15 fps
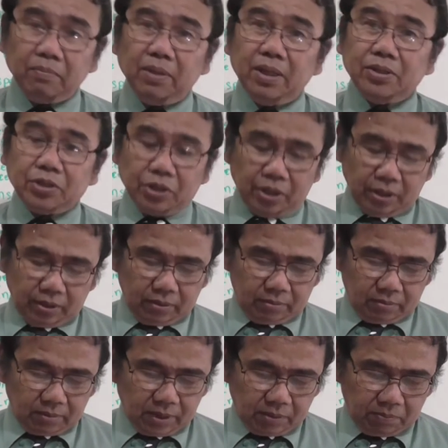Mid
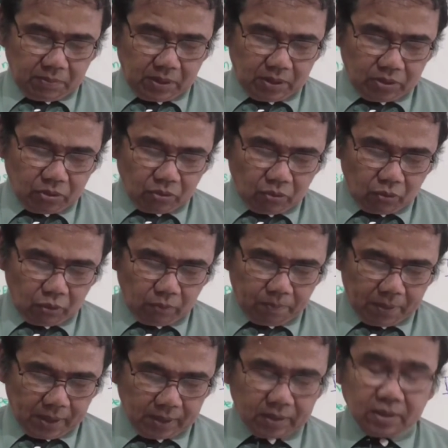seat, that means all
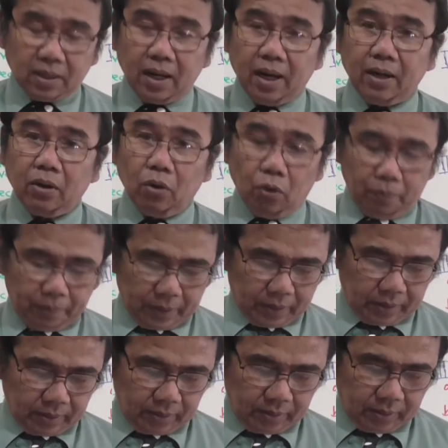parts are
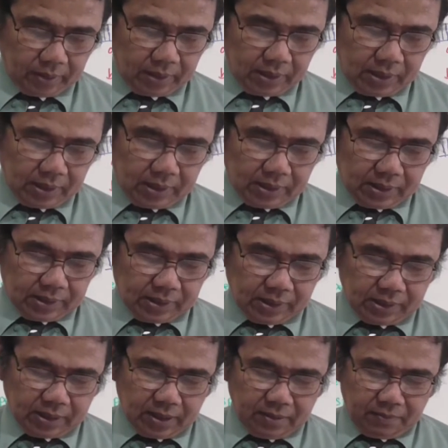open.
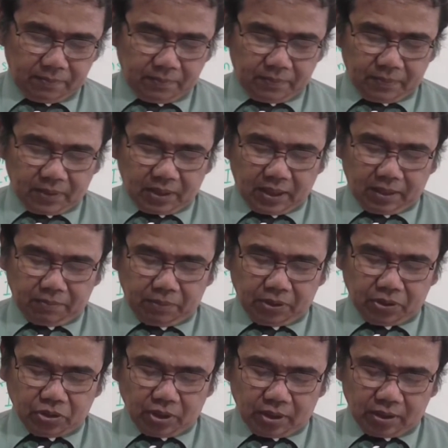System can
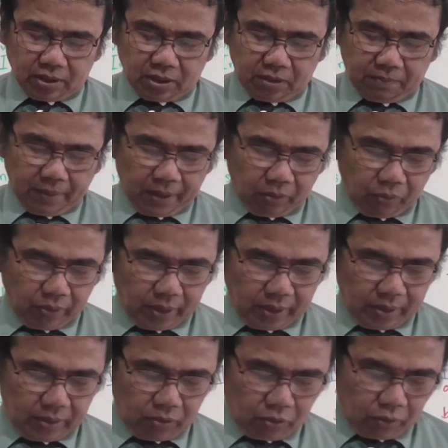be charged,
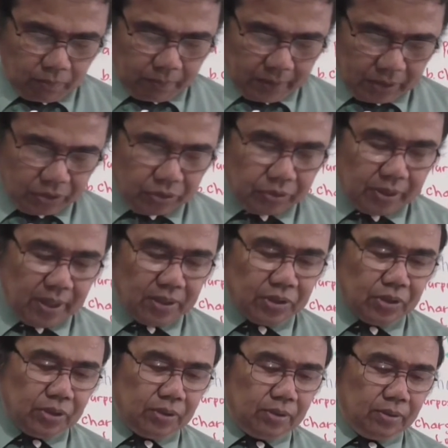evacuated or pressure
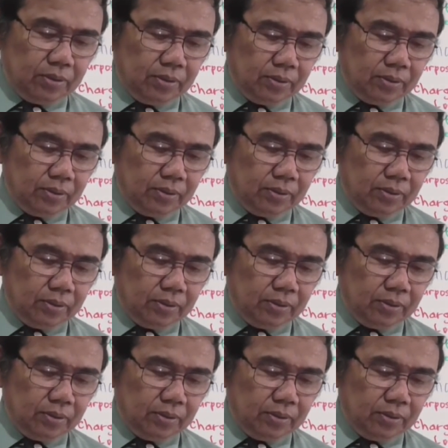tested.